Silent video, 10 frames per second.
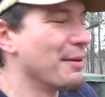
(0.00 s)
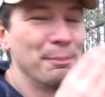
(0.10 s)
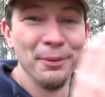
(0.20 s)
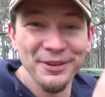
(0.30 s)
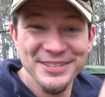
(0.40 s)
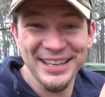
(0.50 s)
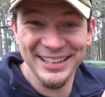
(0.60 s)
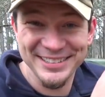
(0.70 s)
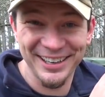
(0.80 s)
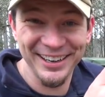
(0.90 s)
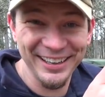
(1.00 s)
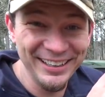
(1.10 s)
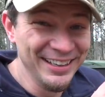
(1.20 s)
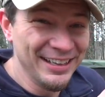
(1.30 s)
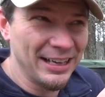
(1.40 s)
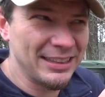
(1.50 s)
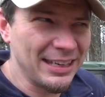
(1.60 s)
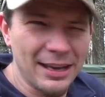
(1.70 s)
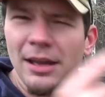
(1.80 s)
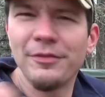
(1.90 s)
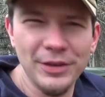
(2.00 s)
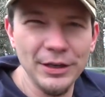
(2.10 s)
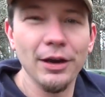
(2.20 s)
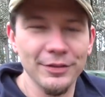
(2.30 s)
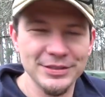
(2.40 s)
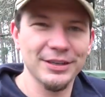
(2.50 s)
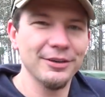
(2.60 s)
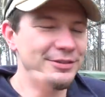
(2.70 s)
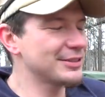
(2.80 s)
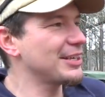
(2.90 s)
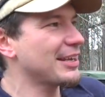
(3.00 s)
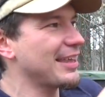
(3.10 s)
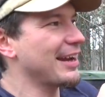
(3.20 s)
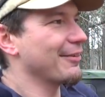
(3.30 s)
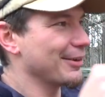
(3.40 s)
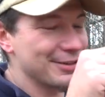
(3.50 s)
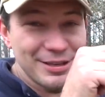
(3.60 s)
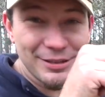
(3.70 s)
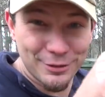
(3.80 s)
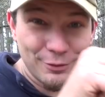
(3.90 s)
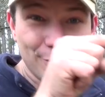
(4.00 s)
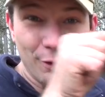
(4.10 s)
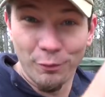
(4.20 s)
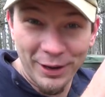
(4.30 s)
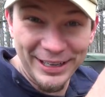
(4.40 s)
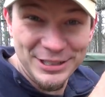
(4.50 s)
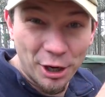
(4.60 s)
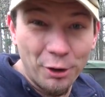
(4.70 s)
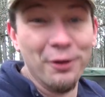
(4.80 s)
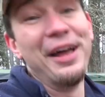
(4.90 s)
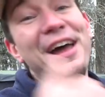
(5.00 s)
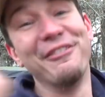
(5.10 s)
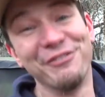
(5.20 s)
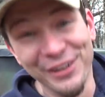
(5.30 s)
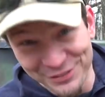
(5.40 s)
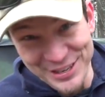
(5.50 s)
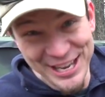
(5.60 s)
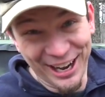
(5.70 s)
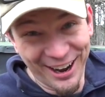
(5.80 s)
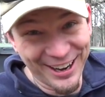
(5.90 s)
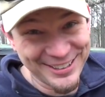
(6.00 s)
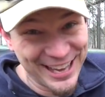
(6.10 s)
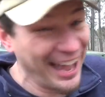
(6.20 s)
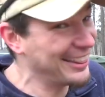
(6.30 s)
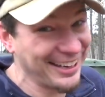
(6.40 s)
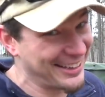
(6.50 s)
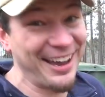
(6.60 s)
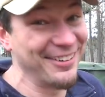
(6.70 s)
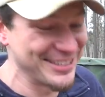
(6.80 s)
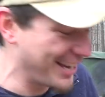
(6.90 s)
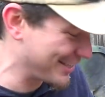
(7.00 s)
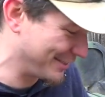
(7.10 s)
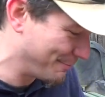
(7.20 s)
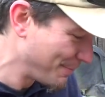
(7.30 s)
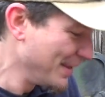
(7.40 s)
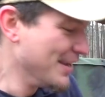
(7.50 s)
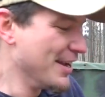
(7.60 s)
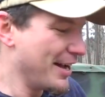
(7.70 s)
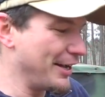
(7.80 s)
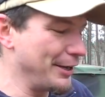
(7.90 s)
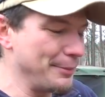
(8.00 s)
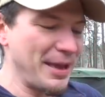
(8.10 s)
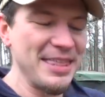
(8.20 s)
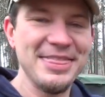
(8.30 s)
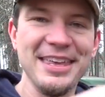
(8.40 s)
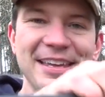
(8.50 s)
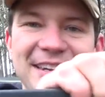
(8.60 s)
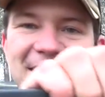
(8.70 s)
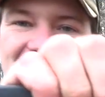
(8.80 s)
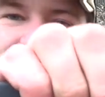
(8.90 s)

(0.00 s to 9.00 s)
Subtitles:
the bullseye target. I think I got a video of it, so go check that out, where you're shooting through a 1-inch hole at 50 yards. I thought that was awesome. And then,